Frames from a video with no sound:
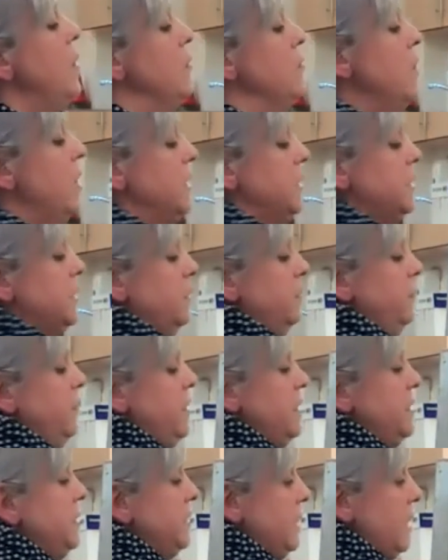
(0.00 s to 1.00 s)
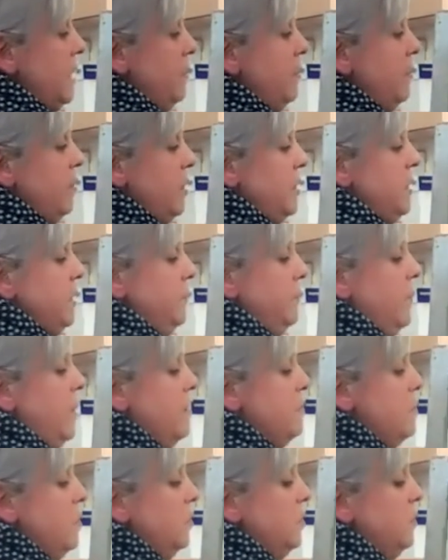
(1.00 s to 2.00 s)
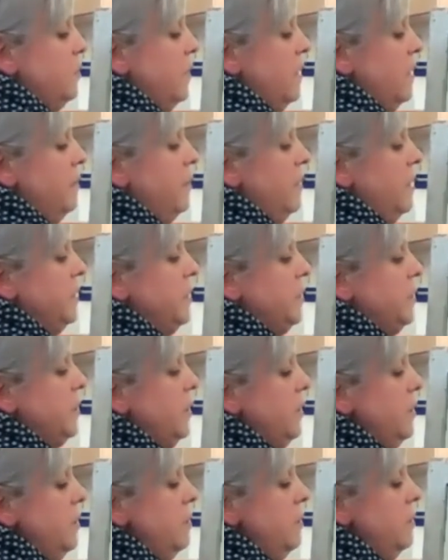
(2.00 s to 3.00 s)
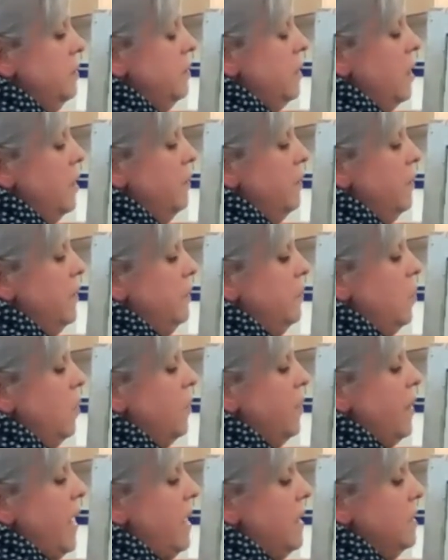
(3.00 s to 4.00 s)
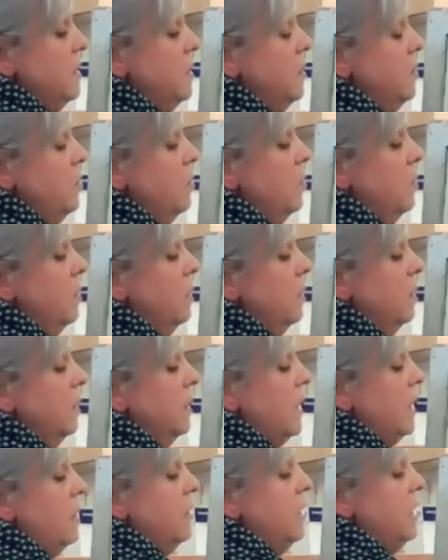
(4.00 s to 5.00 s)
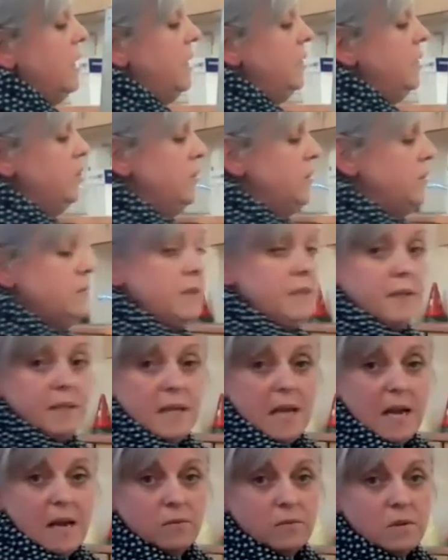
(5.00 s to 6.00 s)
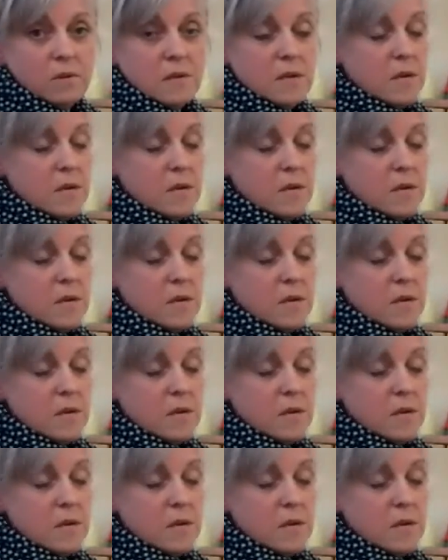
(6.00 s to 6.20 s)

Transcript: Right, so the first step, 35 multiplied by 2. Hopefully you've got that in your calculations written down.